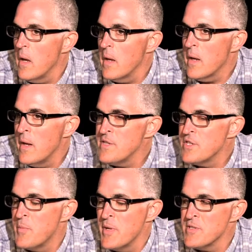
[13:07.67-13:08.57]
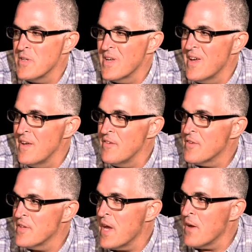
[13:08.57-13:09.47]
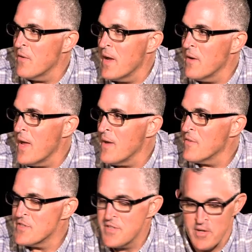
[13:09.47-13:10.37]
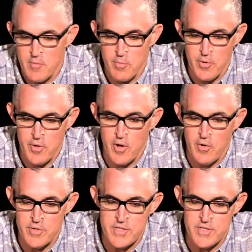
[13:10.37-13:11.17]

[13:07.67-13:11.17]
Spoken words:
It kind of just depends on the case. I don't have a standard protocol.